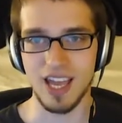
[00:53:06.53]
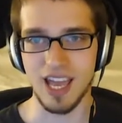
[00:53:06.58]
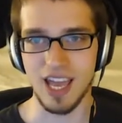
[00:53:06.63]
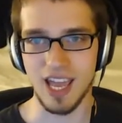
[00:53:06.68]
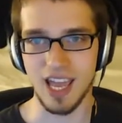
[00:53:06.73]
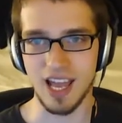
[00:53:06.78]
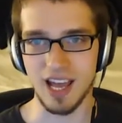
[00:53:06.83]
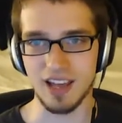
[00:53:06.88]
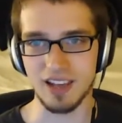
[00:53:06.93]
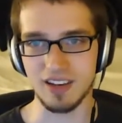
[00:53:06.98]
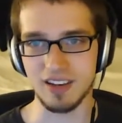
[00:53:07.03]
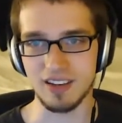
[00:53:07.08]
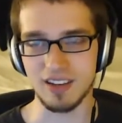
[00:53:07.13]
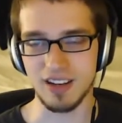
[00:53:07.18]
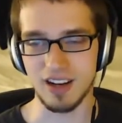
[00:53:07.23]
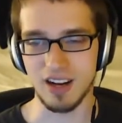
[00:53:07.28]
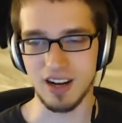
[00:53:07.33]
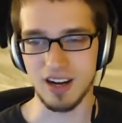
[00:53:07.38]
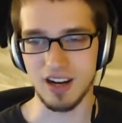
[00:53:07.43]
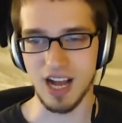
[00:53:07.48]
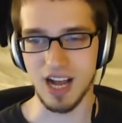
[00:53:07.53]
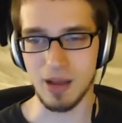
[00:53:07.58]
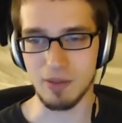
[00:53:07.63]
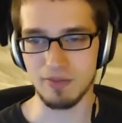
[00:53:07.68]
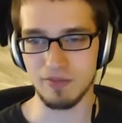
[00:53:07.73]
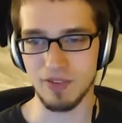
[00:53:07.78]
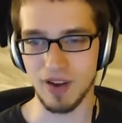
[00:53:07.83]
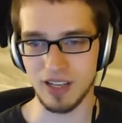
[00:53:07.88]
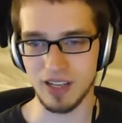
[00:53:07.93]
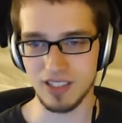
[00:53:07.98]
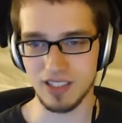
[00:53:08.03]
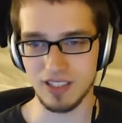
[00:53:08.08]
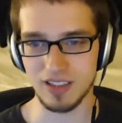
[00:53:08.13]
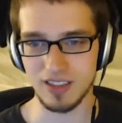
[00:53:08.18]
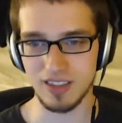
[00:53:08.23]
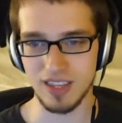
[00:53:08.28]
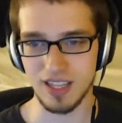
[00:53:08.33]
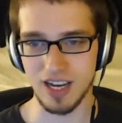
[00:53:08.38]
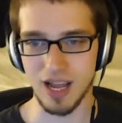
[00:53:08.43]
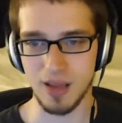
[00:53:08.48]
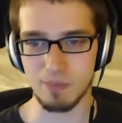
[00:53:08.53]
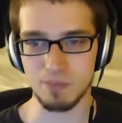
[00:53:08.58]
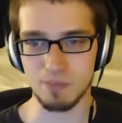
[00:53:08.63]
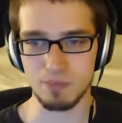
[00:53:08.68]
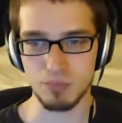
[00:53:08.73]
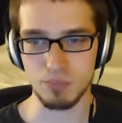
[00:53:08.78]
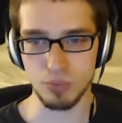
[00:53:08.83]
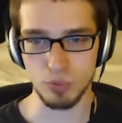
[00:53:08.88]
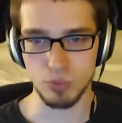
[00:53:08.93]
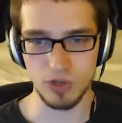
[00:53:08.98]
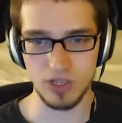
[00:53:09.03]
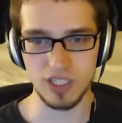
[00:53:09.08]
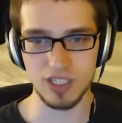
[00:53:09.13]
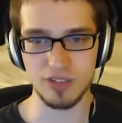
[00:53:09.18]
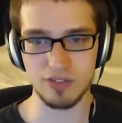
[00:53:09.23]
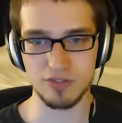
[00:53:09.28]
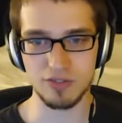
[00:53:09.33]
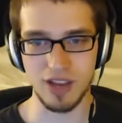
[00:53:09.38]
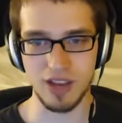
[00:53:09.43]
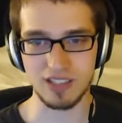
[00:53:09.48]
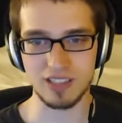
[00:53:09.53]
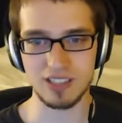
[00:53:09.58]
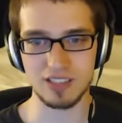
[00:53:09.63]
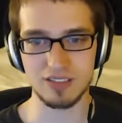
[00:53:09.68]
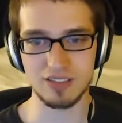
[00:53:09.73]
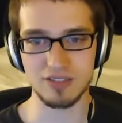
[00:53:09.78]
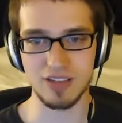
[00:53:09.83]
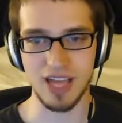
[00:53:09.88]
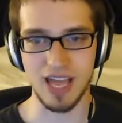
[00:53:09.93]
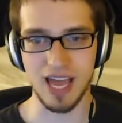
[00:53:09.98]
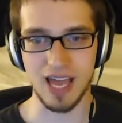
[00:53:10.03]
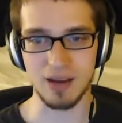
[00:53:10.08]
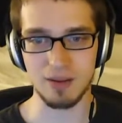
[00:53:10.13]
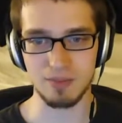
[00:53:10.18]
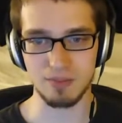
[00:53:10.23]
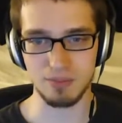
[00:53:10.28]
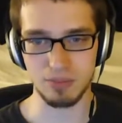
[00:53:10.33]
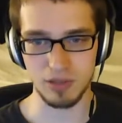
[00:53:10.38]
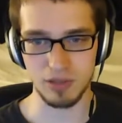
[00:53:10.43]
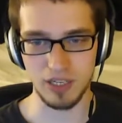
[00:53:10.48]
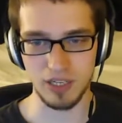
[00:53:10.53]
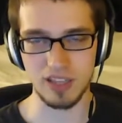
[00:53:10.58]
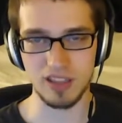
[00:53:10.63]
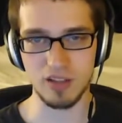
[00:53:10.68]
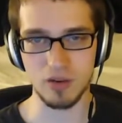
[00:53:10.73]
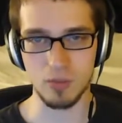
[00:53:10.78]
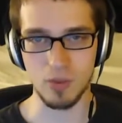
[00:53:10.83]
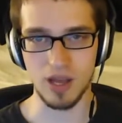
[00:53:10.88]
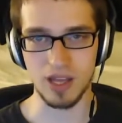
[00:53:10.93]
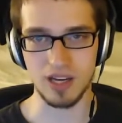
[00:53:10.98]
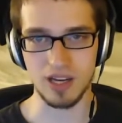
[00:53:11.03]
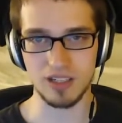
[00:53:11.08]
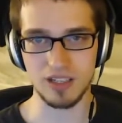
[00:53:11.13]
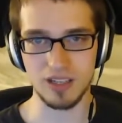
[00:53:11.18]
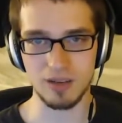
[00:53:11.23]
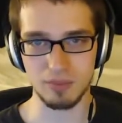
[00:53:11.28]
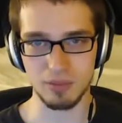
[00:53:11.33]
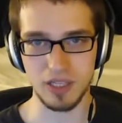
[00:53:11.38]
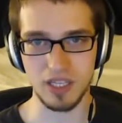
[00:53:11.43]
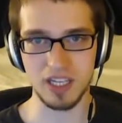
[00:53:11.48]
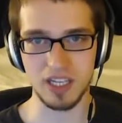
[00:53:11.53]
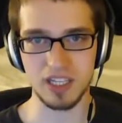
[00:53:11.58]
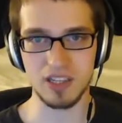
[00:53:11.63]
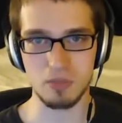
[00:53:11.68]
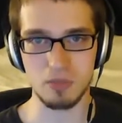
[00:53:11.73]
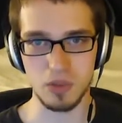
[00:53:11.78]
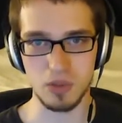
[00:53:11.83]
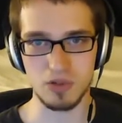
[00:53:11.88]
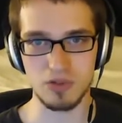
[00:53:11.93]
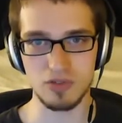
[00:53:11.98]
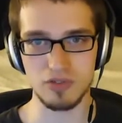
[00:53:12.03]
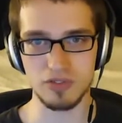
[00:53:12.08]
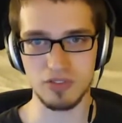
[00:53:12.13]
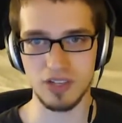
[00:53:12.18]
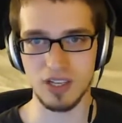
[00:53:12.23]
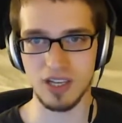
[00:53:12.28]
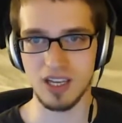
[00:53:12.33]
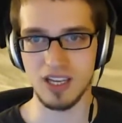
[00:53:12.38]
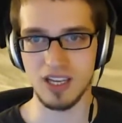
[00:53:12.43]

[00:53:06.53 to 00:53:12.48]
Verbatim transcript: And I'm finding that I'm pretty effective at planning the wedding and planning the move,